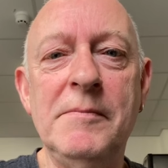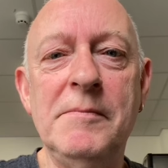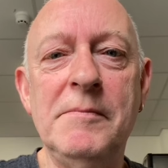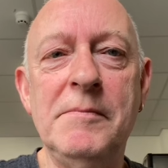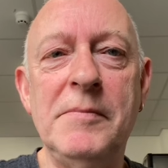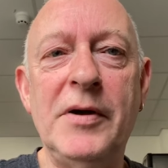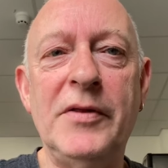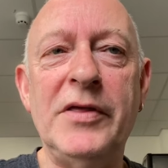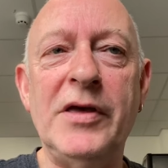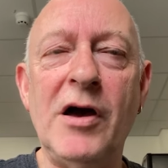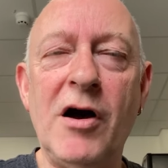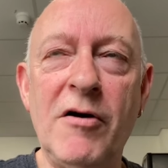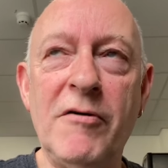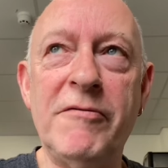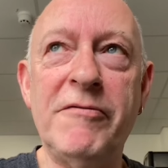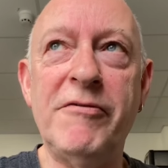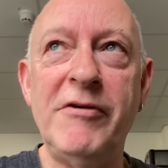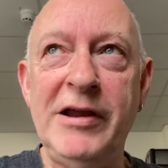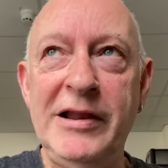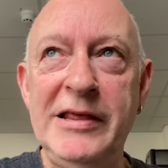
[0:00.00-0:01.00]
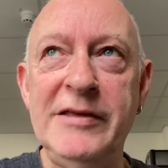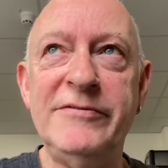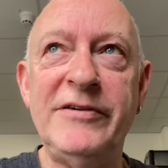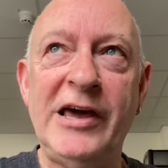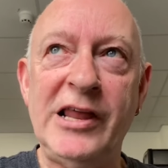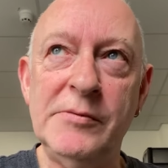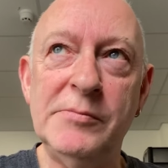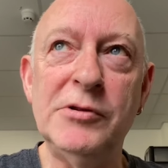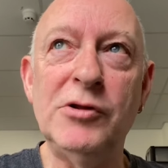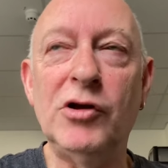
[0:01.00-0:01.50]
But they are freely
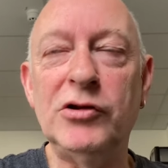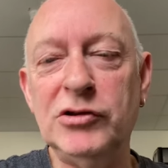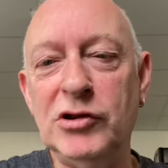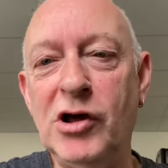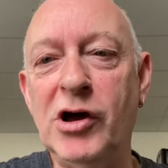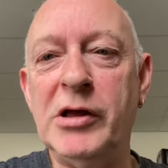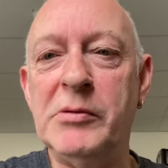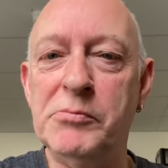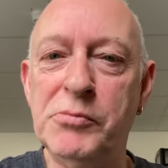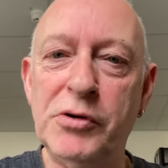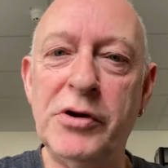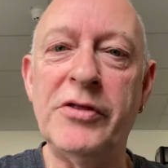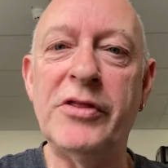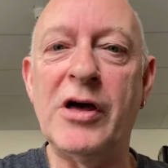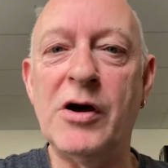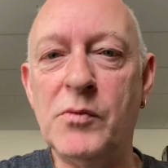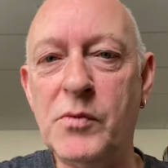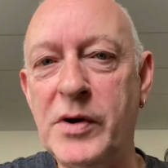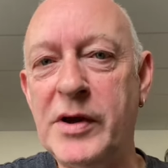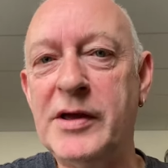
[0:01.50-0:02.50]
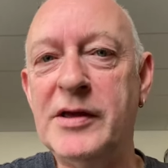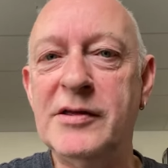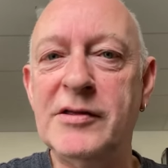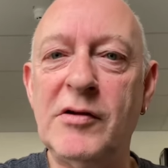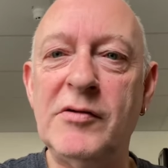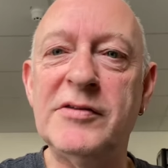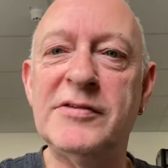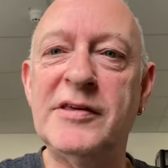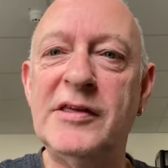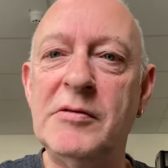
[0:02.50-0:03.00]
available online, put it that way. You
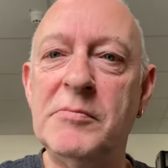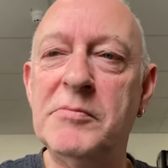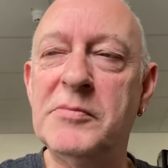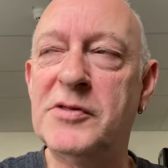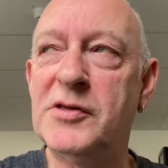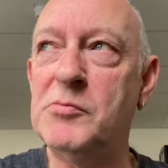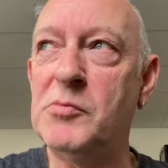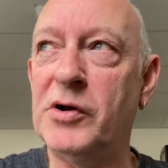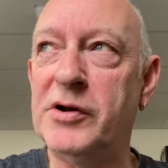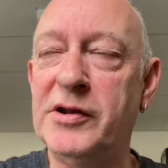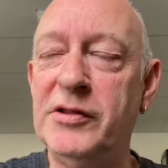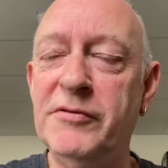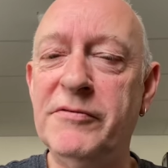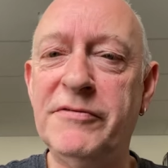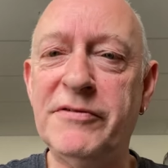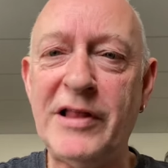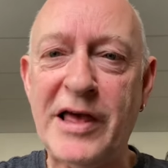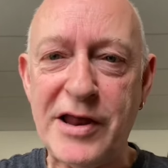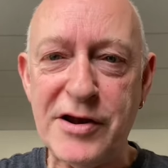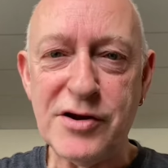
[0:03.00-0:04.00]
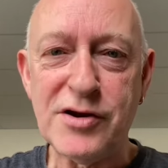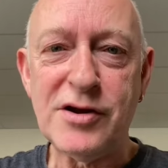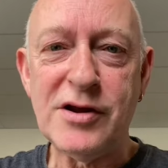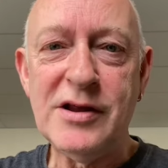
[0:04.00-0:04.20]
don't see them too much in the flesh.